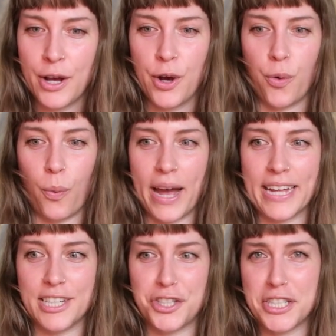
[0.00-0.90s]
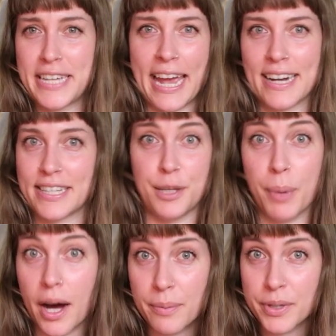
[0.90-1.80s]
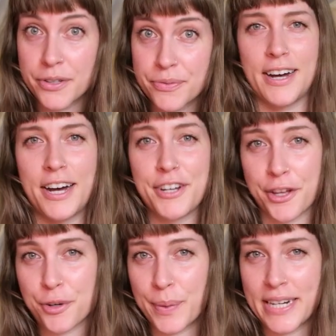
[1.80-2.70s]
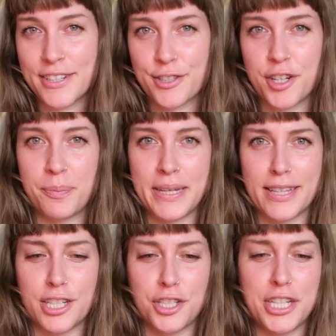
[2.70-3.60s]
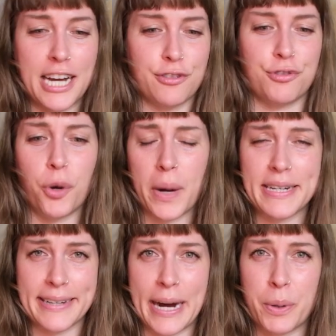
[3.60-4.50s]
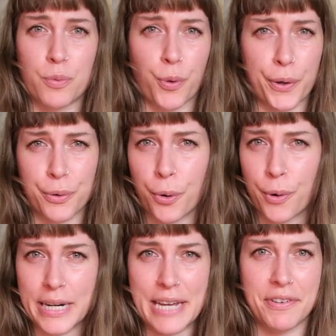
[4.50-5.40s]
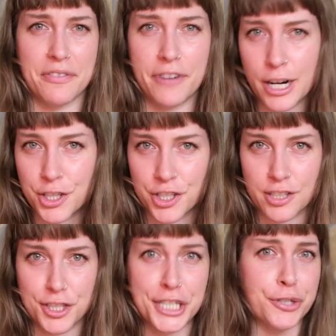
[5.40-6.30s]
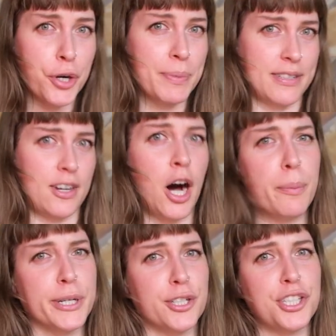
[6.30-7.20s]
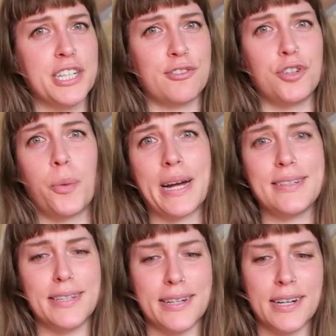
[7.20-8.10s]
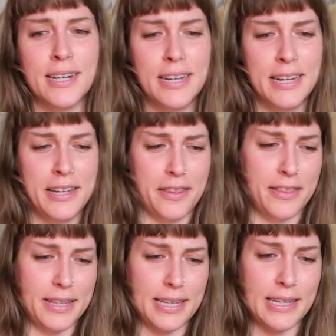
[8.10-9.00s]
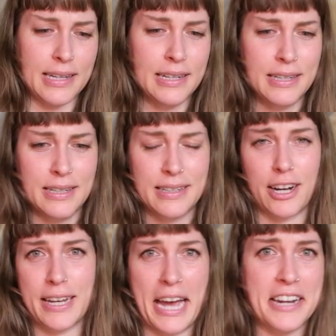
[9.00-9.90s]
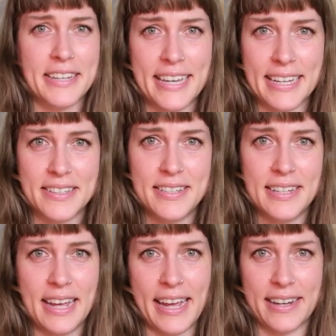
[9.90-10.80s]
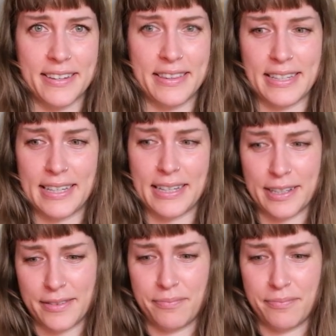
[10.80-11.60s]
when she can't keep up. Another weakness could be that she has no idea how a royal court even functions. She grew up as a commoner. She has no idea the etiquette and the